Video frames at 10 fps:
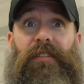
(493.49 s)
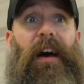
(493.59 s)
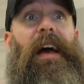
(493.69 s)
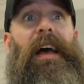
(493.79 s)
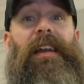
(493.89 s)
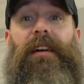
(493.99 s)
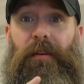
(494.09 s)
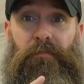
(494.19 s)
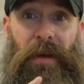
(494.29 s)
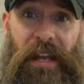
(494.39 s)
If I had
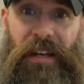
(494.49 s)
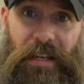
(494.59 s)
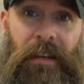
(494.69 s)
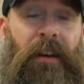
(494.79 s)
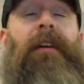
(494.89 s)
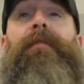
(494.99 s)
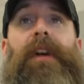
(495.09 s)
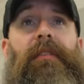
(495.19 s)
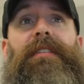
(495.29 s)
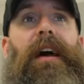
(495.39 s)
a penny
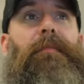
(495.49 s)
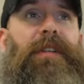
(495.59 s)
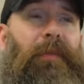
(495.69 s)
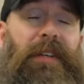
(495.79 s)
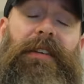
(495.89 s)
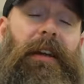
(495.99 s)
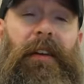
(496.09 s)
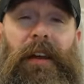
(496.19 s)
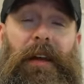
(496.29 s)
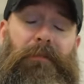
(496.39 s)
for every time somebody said,